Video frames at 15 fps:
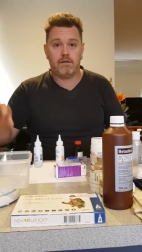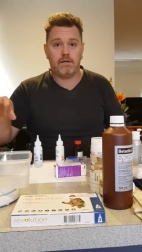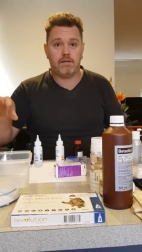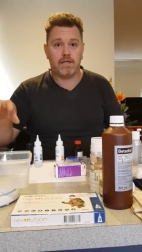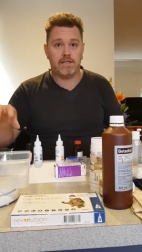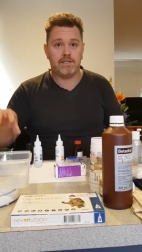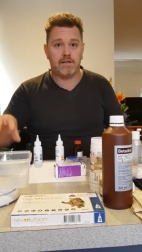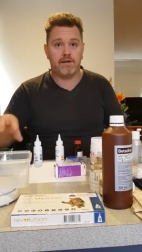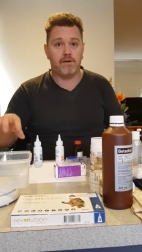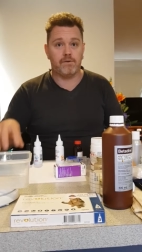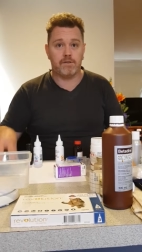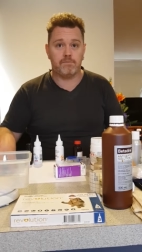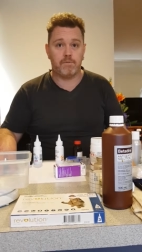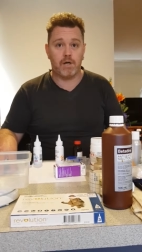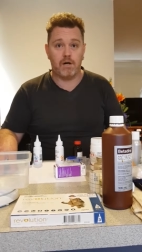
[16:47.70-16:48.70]
and they tell you
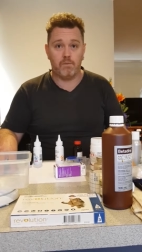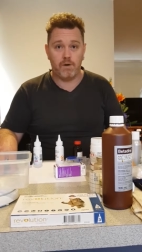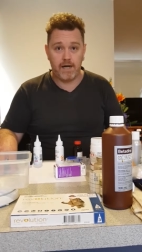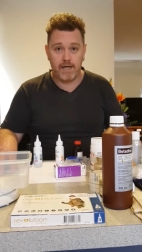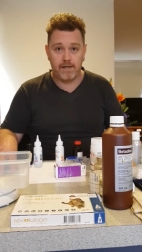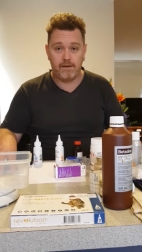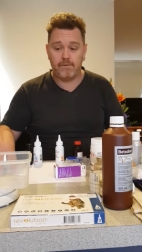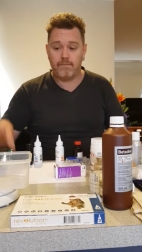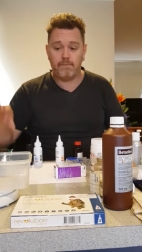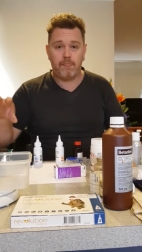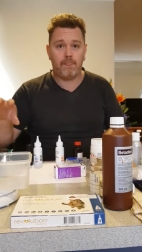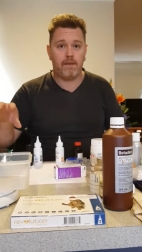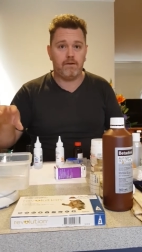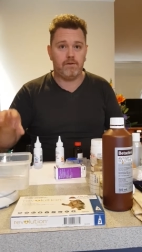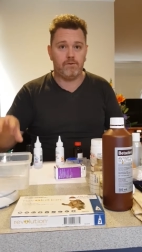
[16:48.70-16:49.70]
it's by weight,
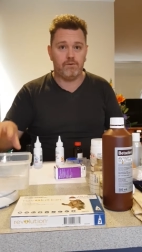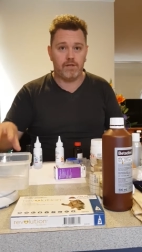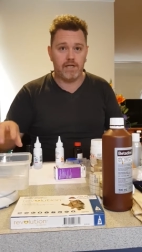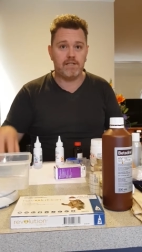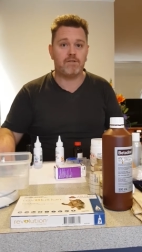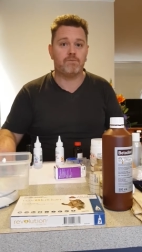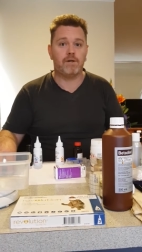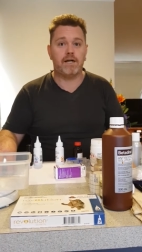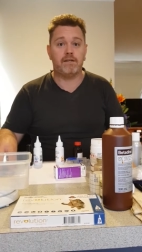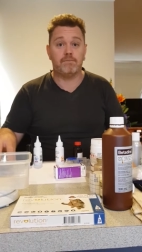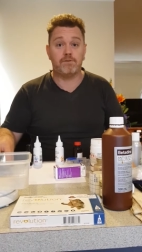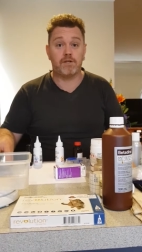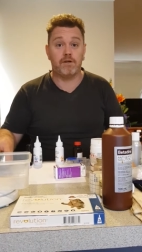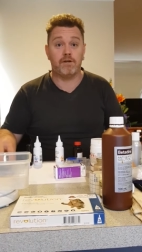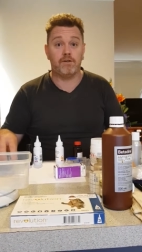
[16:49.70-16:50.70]
you need to weigh them so